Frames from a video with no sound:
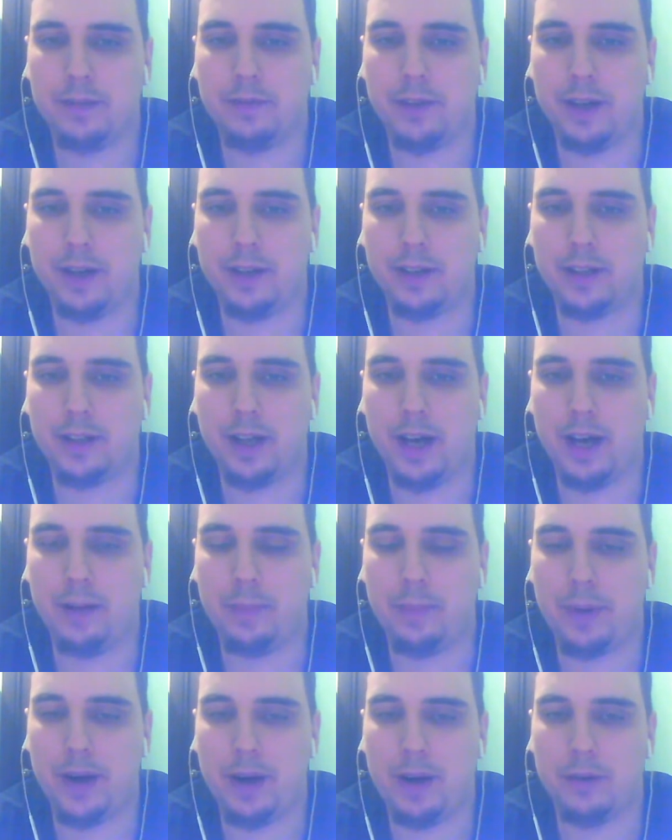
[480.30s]
and I'm
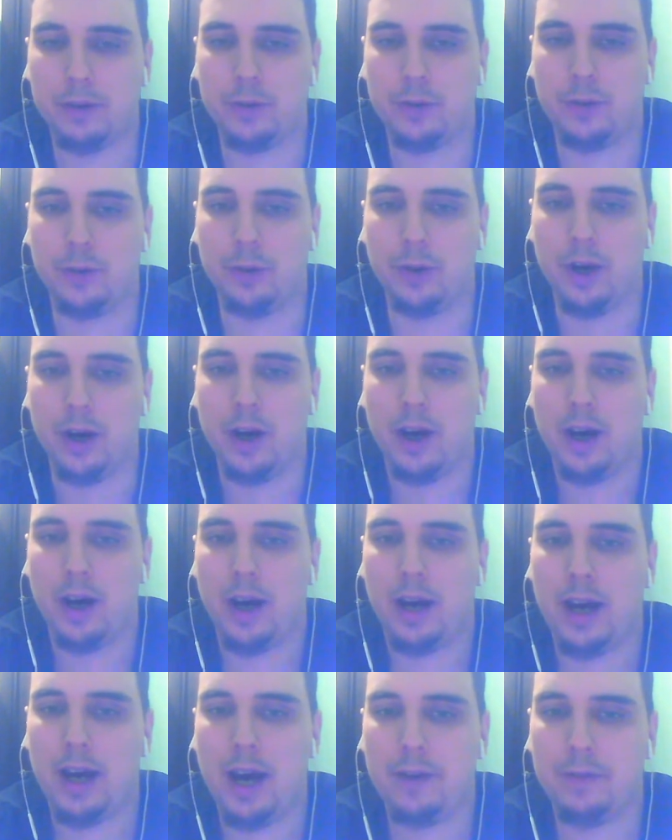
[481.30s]
proud to
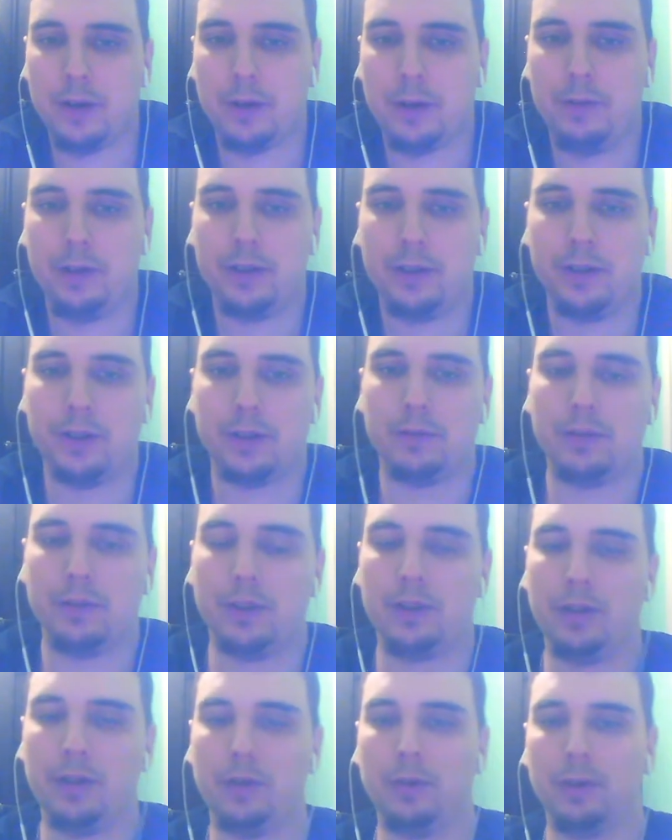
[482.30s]
have acquaintance
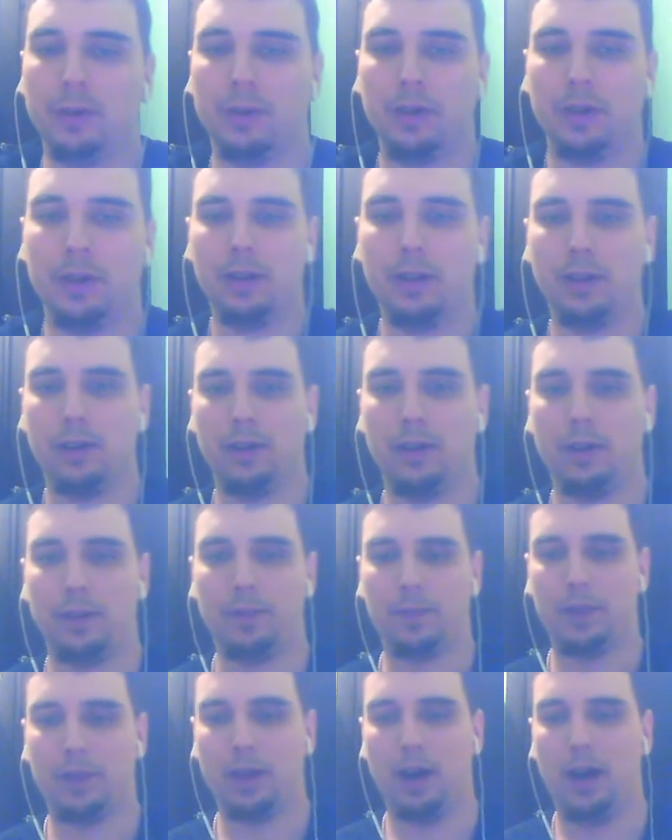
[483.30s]
with you.
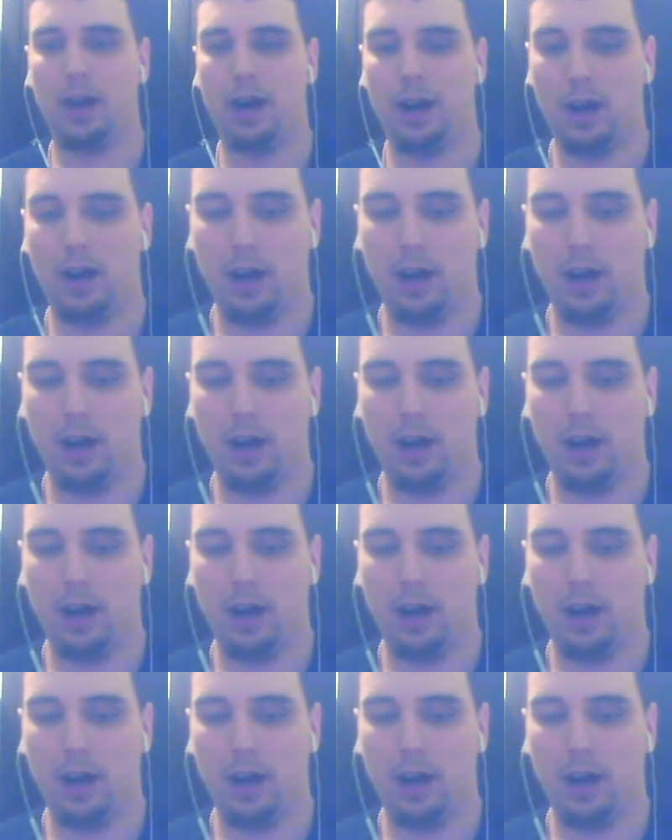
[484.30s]
Uh,